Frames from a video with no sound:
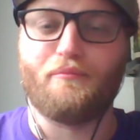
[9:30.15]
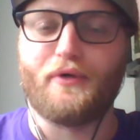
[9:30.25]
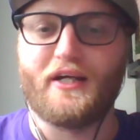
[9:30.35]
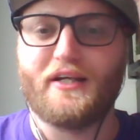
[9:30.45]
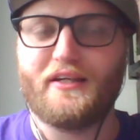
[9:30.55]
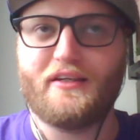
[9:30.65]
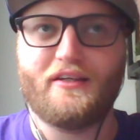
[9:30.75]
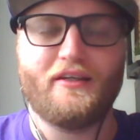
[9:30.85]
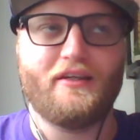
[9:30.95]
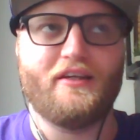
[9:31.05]
But
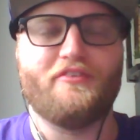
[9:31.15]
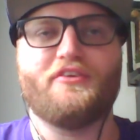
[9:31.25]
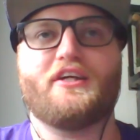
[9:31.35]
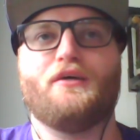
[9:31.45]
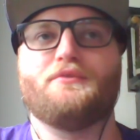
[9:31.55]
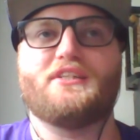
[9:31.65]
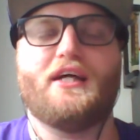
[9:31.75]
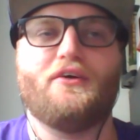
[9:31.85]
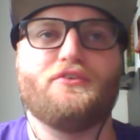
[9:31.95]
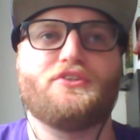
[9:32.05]
if it comes
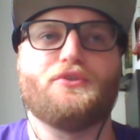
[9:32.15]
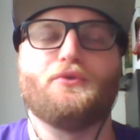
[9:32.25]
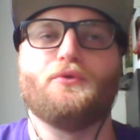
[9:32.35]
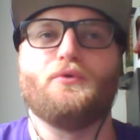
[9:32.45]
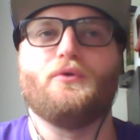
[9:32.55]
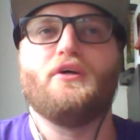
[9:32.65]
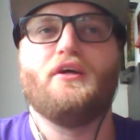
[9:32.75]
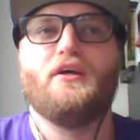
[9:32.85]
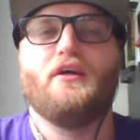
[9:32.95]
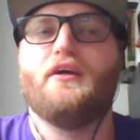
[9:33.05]
down to,
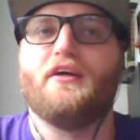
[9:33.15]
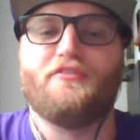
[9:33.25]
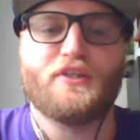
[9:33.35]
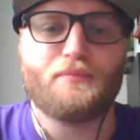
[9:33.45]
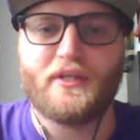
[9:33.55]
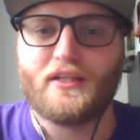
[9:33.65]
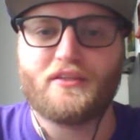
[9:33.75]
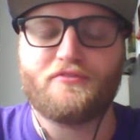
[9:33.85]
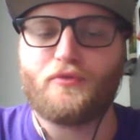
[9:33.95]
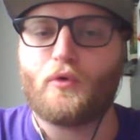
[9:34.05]
if he's playing
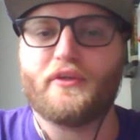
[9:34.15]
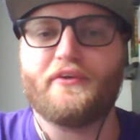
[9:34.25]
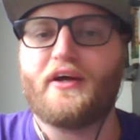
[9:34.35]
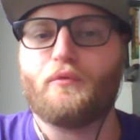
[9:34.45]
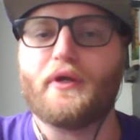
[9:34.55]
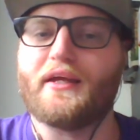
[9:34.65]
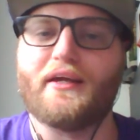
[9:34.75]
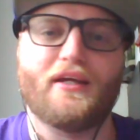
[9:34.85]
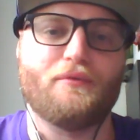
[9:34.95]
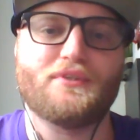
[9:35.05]
at the 4 and they're not winning
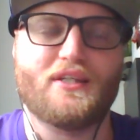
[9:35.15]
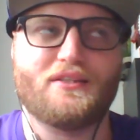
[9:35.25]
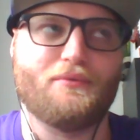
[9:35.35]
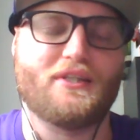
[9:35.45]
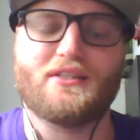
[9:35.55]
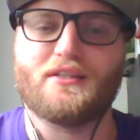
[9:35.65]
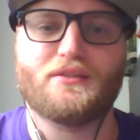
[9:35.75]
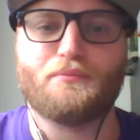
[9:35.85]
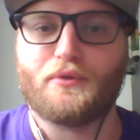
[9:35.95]
games, that doesn't make sense.